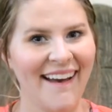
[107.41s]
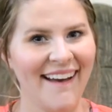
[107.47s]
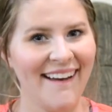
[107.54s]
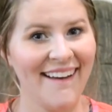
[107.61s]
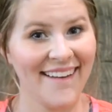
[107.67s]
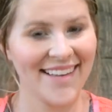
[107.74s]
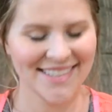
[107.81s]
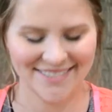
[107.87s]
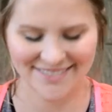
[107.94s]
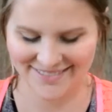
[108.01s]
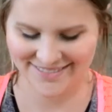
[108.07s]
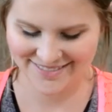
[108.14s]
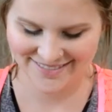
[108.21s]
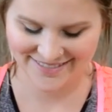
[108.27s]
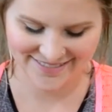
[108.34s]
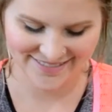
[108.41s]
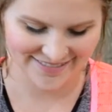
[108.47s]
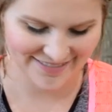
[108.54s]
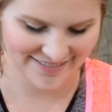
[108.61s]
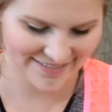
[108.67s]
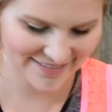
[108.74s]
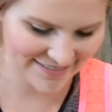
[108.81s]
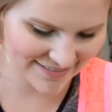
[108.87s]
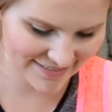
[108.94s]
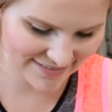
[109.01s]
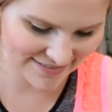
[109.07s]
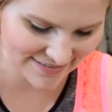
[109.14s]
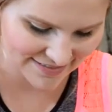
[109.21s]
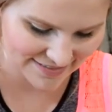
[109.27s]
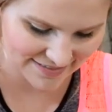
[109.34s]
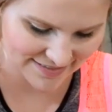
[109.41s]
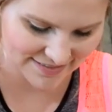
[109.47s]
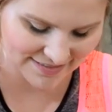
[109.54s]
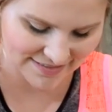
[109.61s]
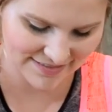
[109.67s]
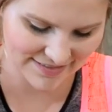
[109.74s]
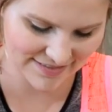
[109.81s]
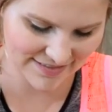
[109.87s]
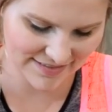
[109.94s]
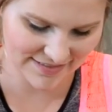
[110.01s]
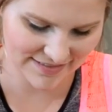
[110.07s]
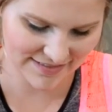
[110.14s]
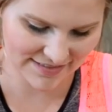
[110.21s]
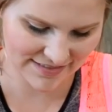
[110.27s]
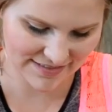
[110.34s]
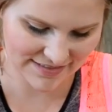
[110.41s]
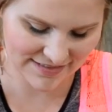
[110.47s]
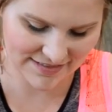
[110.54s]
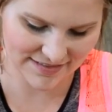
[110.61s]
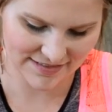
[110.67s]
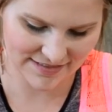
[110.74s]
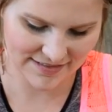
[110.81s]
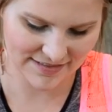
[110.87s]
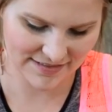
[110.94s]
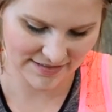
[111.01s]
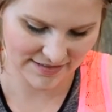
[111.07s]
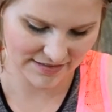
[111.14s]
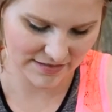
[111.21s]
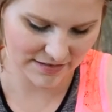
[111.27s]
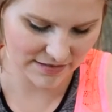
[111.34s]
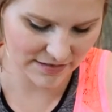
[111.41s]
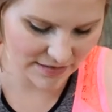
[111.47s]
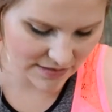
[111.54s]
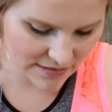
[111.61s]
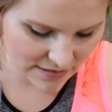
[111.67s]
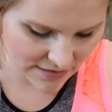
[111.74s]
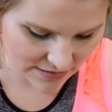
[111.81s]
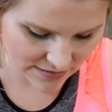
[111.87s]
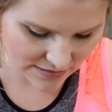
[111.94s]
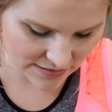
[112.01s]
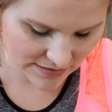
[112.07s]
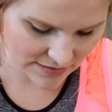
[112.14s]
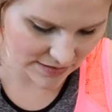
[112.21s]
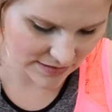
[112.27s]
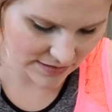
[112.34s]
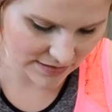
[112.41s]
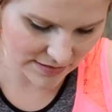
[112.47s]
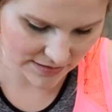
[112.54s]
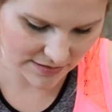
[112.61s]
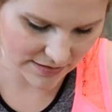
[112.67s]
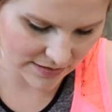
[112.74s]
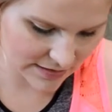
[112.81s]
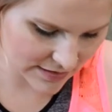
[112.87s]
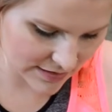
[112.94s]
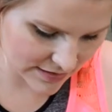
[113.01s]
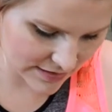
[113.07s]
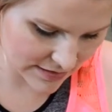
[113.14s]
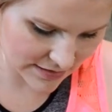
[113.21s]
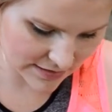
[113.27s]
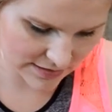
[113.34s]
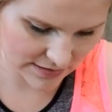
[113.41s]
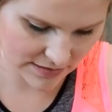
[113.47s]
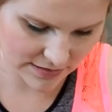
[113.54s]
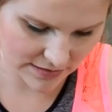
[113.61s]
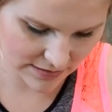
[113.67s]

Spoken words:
(silence)